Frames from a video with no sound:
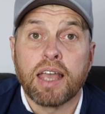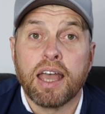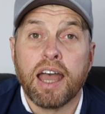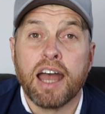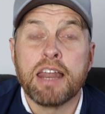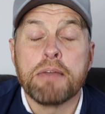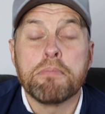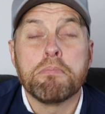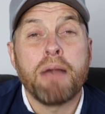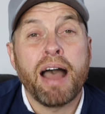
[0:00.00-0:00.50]

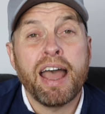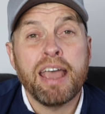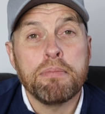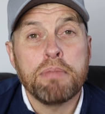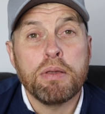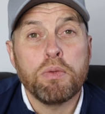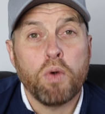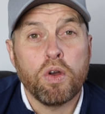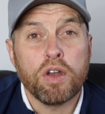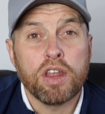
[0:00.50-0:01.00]
and it might
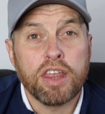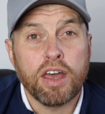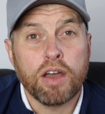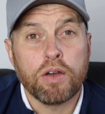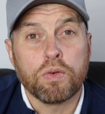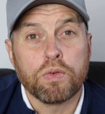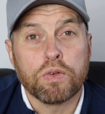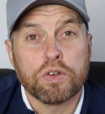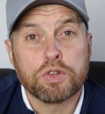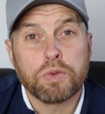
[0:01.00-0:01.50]
be one of
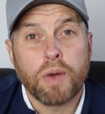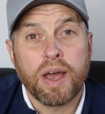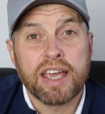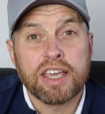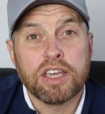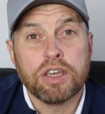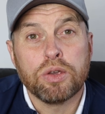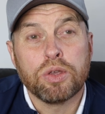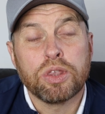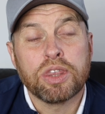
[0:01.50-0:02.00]
those where
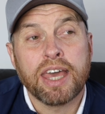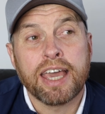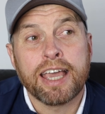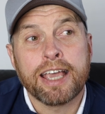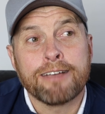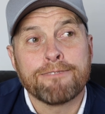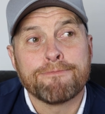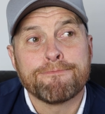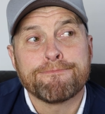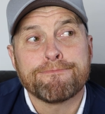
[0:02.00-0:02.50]
you
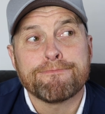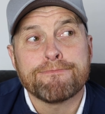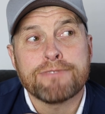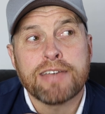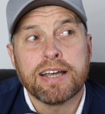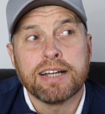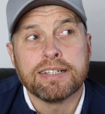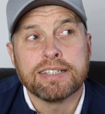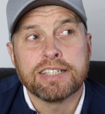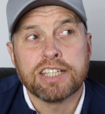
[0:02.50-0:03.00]
think,
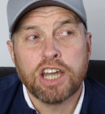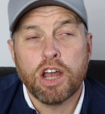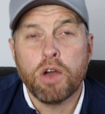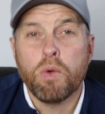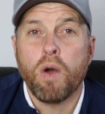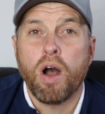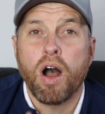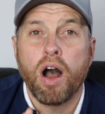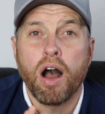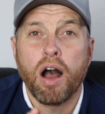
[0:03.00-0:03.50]
do you know
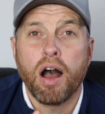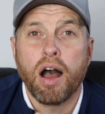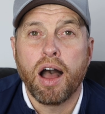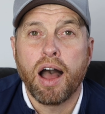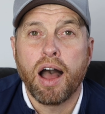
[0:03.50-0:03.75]
what?